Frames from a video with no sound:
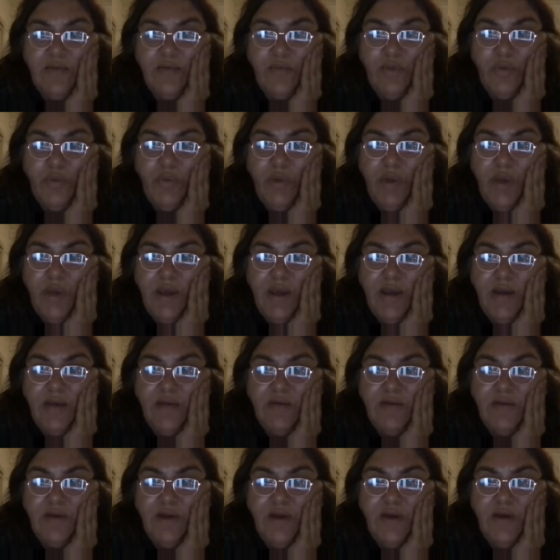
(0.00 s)
prepared,
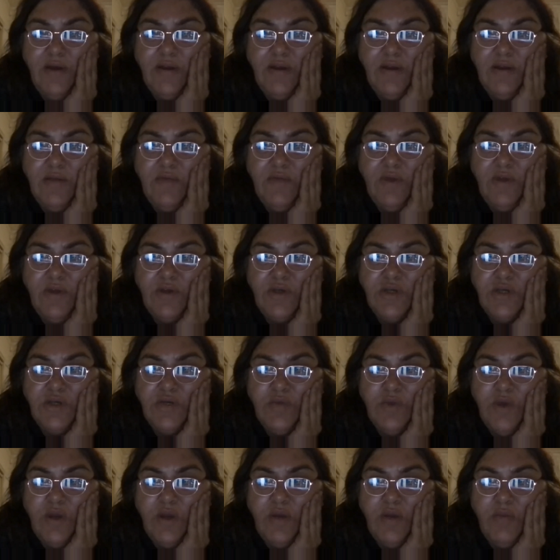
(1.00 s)
you know, in the event she
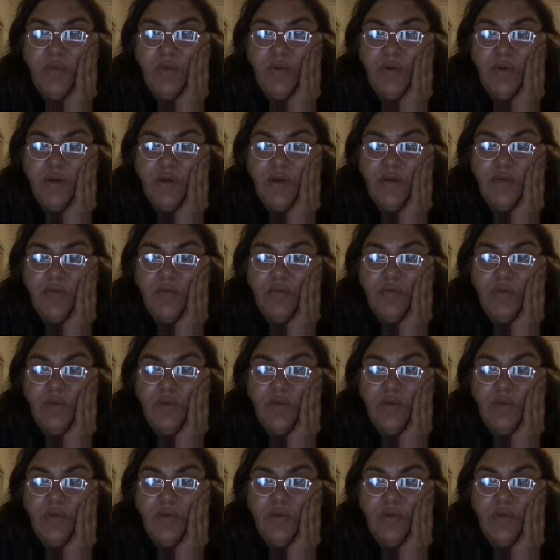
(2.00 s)
won it, but I